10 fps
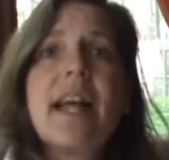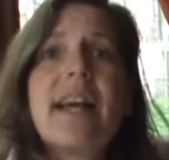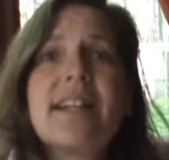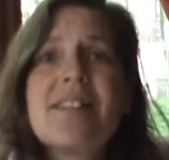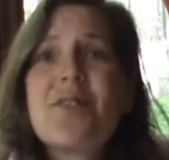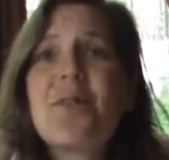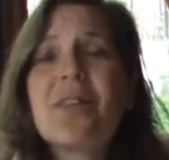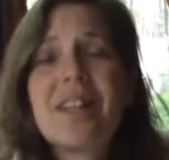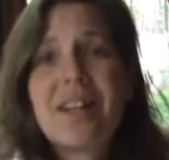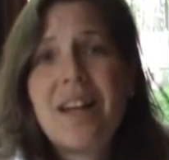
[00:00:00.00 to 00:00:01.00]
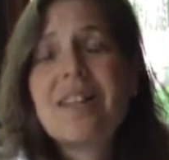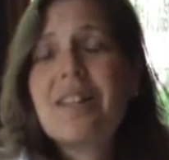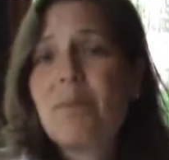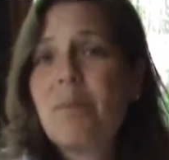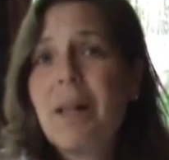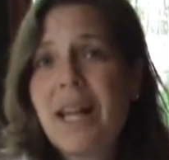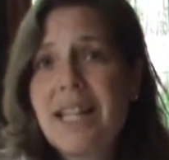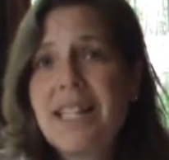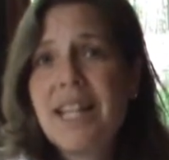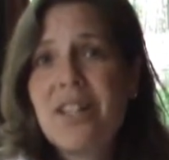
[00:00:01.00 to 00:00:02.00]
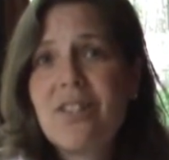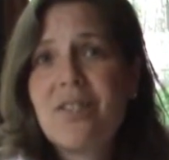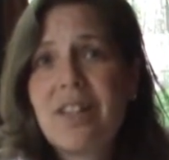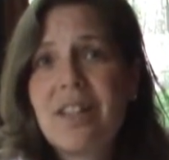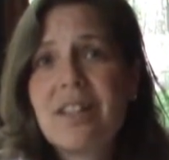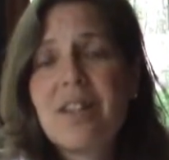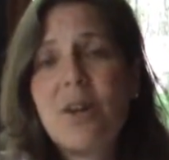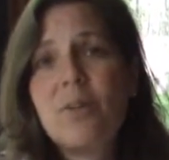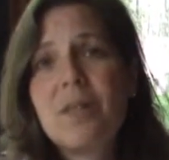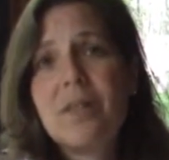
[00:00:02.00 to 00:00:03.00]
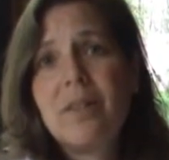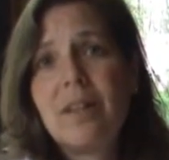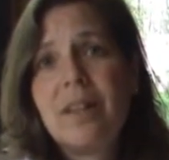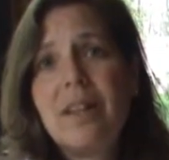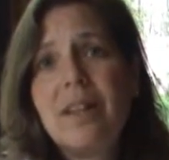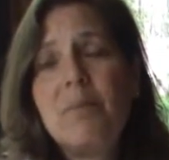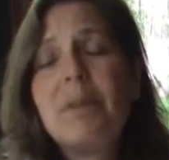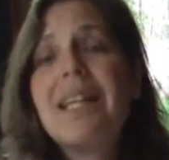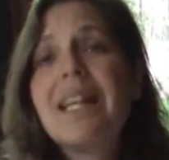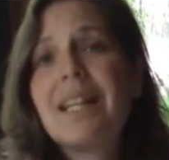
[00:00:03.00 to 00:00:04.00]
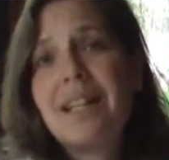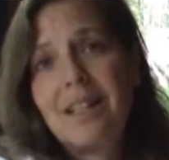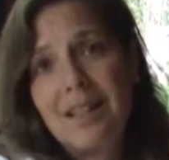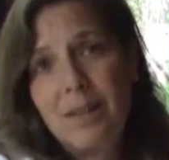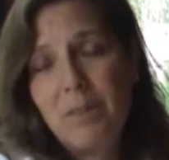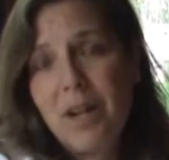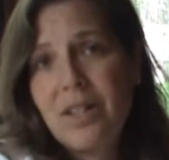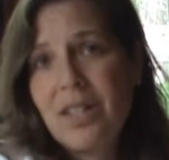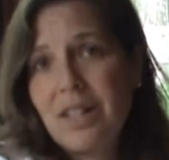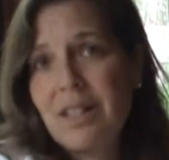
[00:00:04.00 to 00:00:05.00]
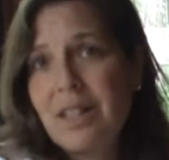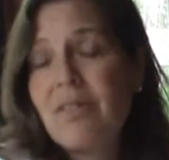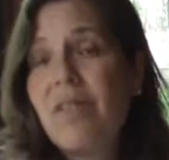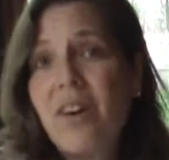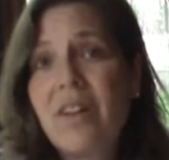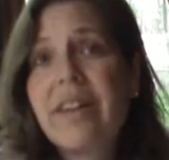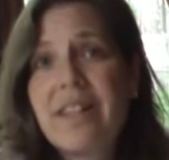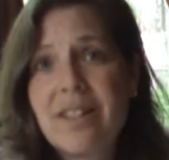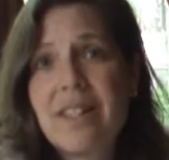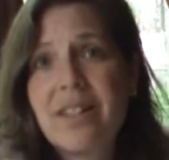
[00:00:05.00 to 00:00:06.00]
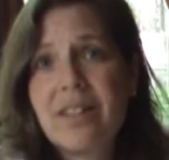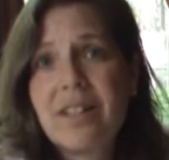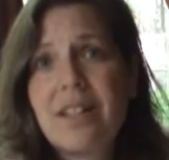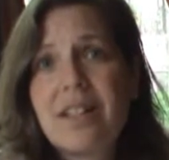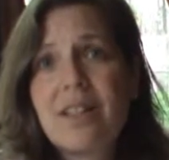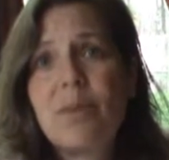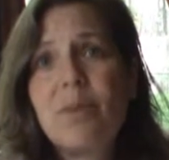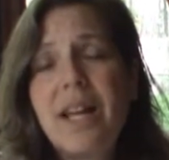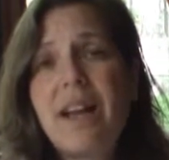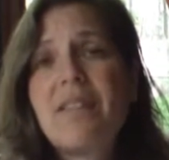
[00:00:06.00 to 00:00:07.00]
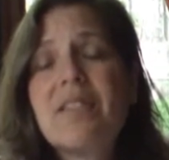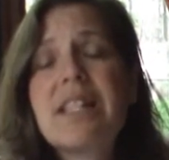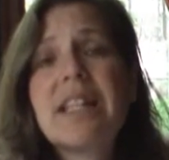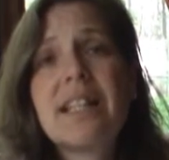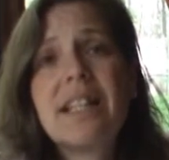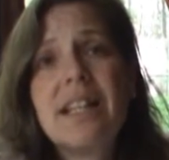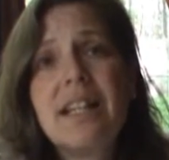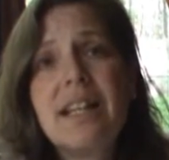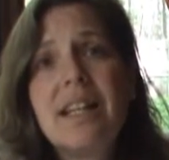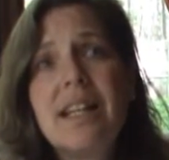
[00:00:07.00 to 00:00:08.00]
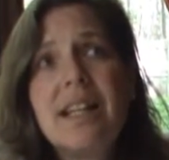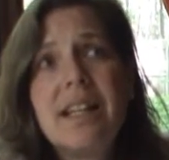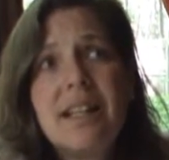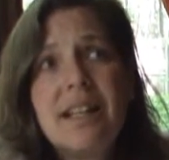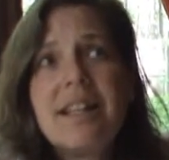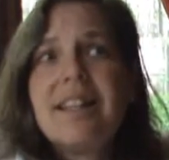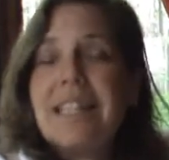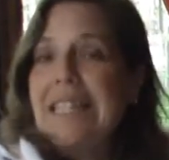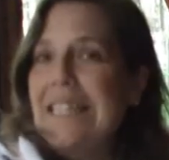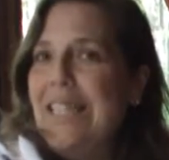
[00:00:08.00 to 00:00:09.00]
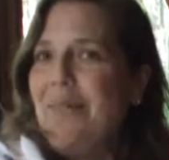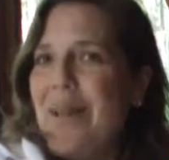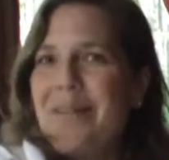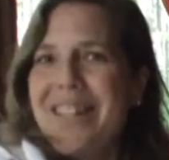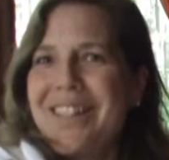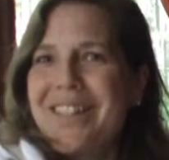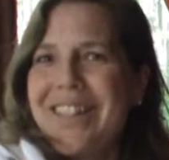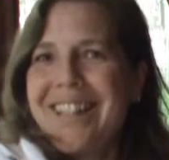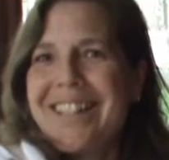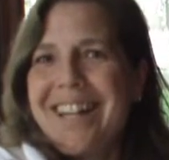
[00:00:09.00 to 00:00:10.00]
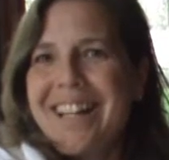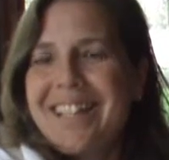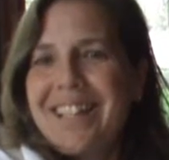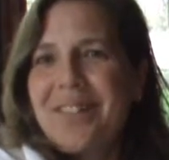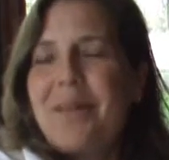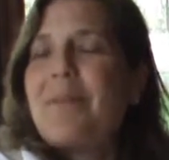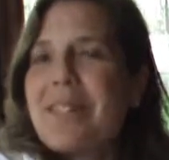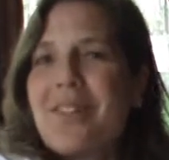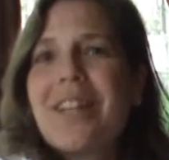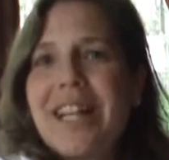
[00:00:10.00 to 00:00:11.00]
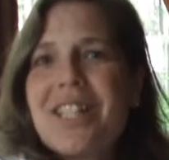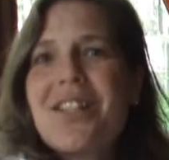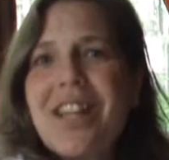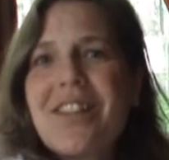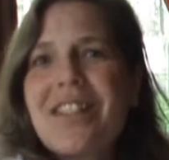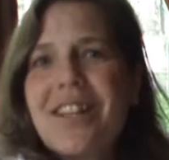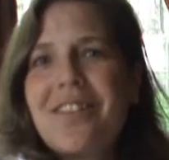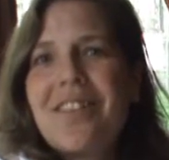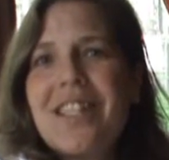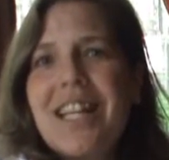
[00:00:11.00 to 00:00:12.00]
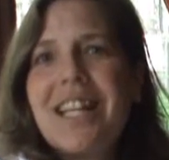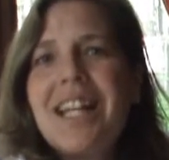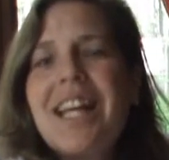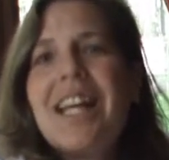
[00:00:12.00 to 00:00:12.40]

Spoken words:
And so we're in the concept planning stages for this and hope to begin the project in the fall this year mm-hmm. so that we have facility maybe as early as next year, maybe as early as 2015.